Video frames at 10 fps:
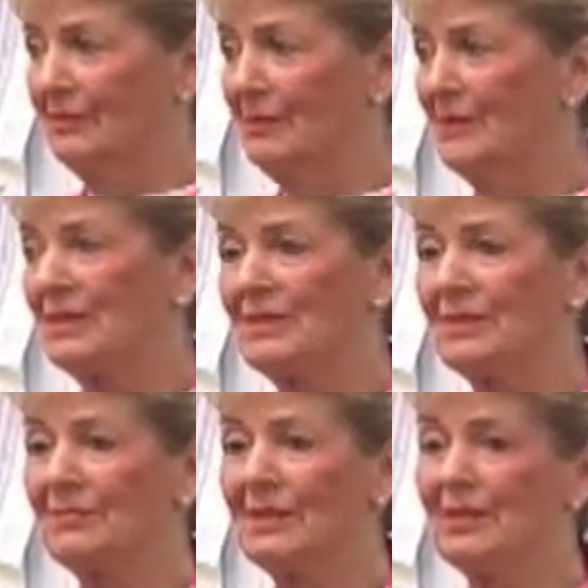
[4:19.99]
Maybe
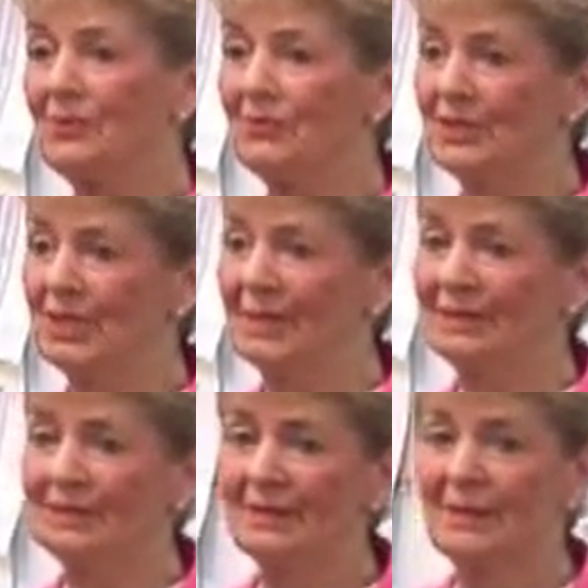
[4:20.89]
something you've
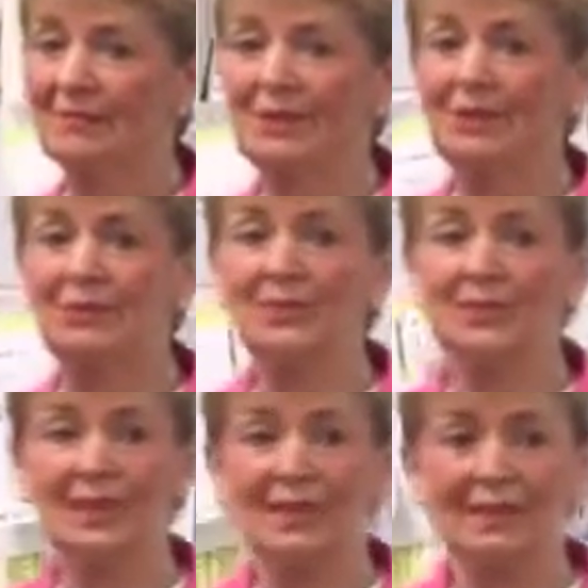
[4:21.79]
done, something you've
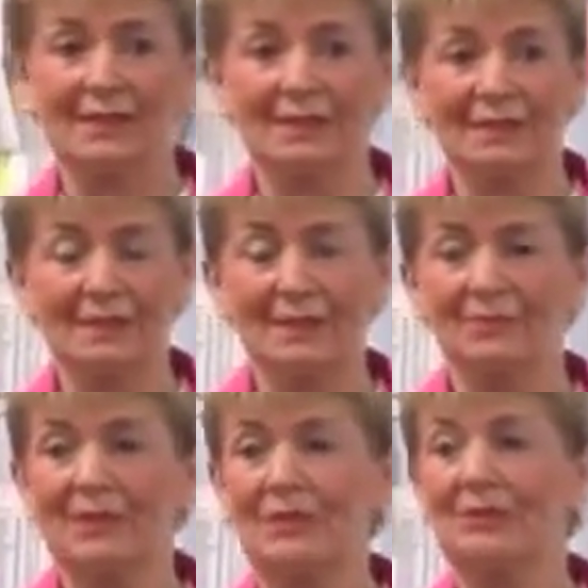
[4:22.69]
said,
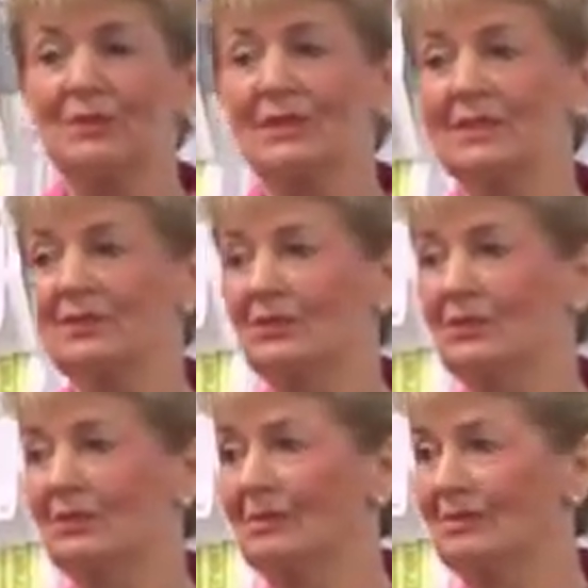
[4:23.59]
something you didn't do.